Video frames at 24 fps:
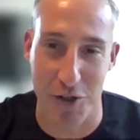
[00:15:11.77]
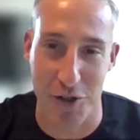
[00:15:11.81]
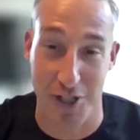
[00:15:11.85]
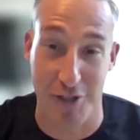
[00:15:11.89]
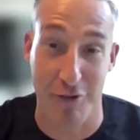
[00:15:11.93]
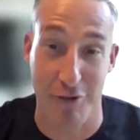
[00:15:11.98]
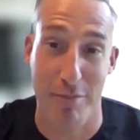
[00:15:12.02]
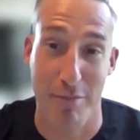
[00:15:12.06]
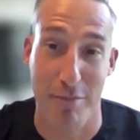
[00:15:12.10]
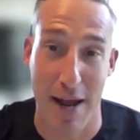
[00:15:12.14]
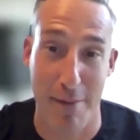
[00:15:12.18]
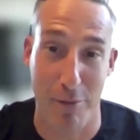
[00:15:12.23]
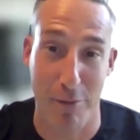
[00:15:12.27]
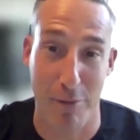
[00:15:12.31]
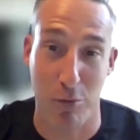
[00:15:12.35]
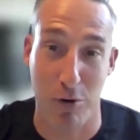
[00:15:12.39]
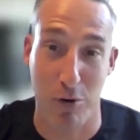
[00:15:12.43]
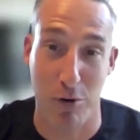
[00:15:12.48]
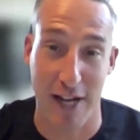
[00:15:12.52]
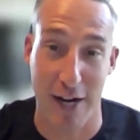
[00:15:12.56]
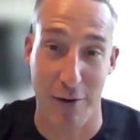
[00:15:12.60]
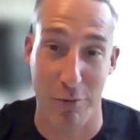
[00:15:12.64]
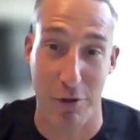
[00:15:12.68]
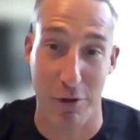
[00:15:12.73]
Do you remember
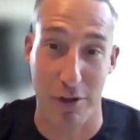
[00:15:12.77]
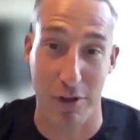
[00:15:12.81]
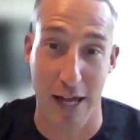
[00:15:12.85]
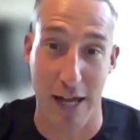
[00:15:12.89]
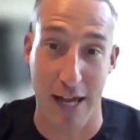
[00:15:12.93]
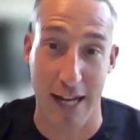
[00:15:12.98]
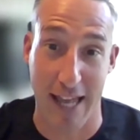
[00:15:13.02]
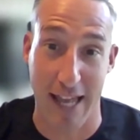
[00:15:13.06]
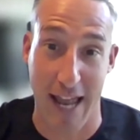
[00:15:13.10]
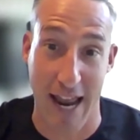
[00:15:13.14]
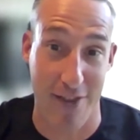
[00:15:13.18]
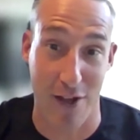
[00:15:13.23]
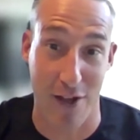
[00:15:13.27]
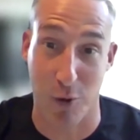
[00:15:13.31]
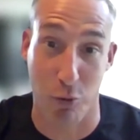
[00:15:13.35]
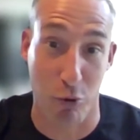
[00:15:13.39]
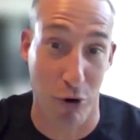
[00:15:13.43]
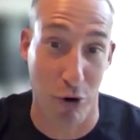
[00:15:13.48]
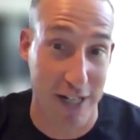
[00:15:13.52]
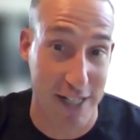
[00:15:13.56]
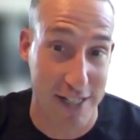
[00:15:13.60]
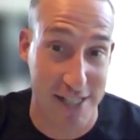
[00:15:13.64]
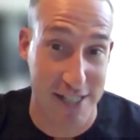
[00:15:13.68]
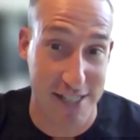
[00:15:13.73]
when they were like, hey, like we're
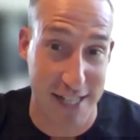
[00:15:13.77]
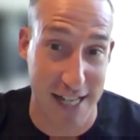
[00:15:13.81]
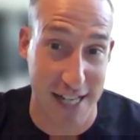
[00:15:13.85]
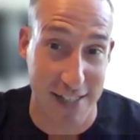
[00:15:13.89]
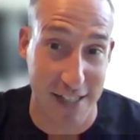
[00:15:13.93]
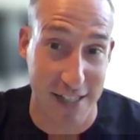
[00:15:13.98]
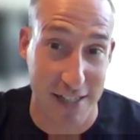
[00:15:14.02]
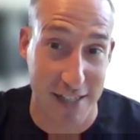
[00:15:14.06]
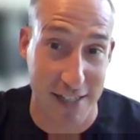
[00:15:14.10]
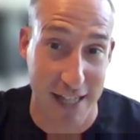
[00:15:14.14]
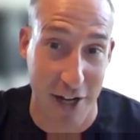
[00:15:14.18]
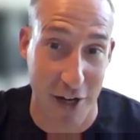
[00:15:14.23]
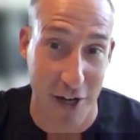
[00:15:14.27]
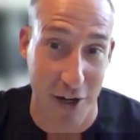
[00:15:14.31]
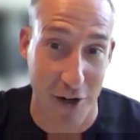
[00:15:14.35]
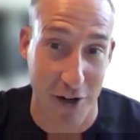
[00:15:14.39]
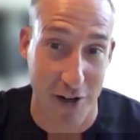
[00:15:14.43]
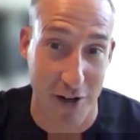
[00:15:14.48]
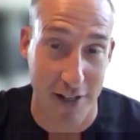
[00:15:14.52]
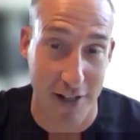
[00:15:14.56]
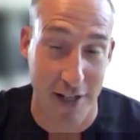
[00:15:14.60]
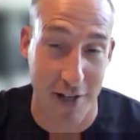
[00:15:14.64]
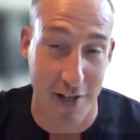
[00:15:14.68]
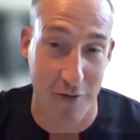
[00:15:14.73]
gonna send a
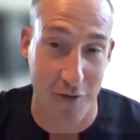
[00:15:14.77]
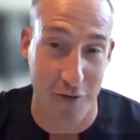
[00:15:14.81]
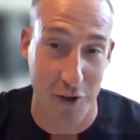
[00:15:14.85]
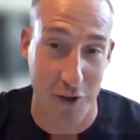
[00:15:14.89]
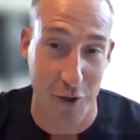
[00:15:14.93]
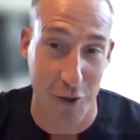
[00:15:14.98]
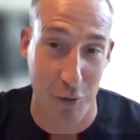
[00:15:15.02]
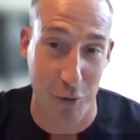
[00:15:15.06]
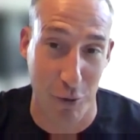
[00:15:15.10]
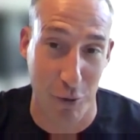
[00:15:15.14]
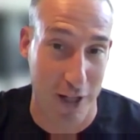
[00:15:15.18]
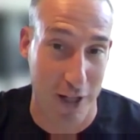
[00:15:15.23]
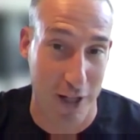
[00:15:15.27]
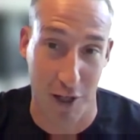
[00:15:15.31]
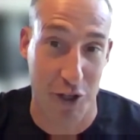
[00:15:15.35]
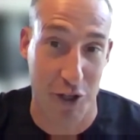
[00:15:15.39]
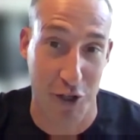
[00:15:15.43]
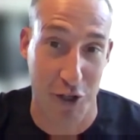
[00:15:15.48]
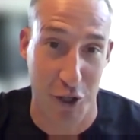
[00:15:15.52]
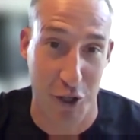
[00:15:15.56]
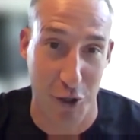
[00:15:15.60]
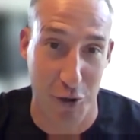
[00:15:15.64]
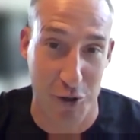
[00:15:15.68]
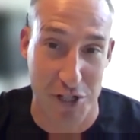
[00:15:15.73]
letter if you were like a
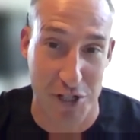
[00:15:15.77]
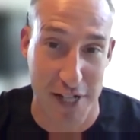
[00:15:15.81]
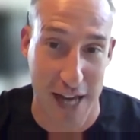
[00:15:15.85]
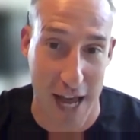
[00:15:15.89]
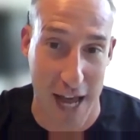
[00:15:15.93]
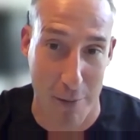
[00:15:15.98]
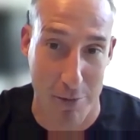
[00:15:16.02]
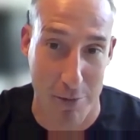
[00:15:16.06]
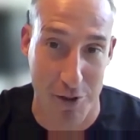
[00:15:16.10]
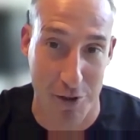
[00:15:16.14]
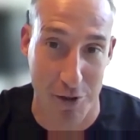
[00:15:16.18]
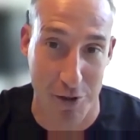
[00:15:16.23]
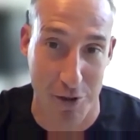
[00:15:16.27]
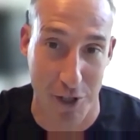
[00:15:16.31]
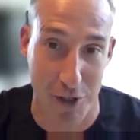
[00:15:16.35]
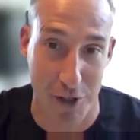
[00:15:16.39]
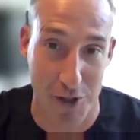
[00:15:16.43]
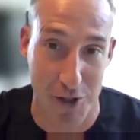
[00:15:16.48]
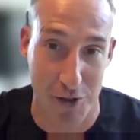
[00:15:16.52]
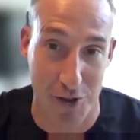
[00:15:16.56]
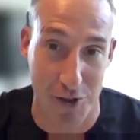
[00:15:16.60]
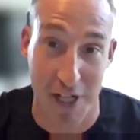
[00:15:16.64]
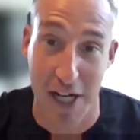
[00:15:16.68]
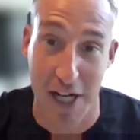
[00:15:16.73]
huge Napster
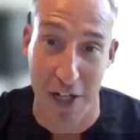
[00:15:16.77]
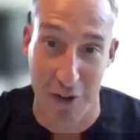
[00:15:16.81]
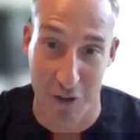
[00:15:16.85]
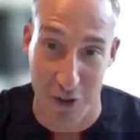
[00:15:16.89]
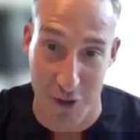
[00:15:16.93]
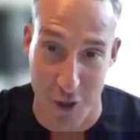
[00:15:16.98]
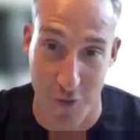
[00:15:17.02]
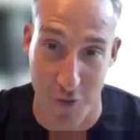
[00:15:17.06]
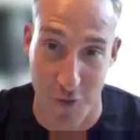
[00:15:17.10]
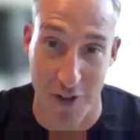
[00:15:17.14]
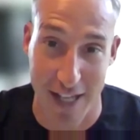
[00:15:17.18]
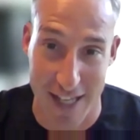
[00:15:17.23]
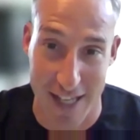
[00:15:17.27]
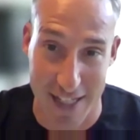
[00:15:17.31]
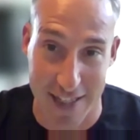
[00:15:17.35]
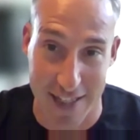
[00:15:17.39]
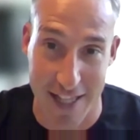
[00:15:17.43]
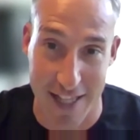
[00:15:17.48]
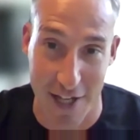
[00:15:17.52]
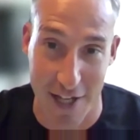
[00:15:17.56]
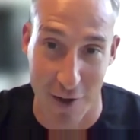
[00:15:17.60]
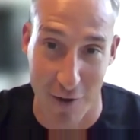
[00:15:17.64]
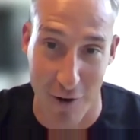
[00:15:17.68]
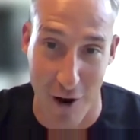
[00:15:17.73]
user? Did you ever get a
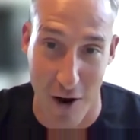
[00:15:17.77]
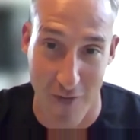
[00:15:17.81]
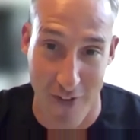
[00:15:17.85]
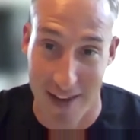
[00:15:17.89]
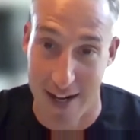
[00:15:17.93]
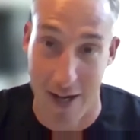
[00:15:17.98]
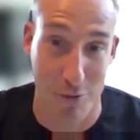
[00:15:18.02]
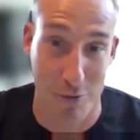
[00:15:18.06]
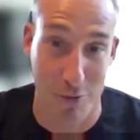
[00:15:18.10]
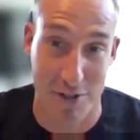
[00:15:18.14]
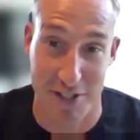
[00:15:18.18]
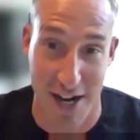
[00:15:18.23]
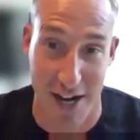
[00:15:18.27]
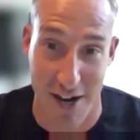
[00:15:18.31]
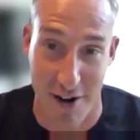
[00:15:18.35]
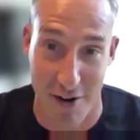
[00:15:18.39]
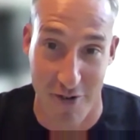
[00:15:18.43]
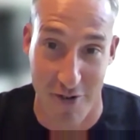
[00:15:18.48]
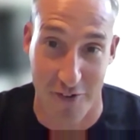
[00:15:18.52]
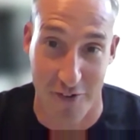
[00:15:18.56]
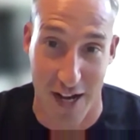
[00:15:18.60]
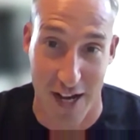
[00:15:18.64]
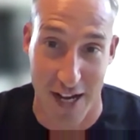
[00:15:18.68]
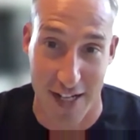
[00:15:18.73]
letter on that? I was
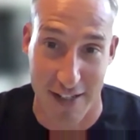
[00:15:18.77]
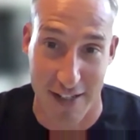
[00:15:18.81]
terrified.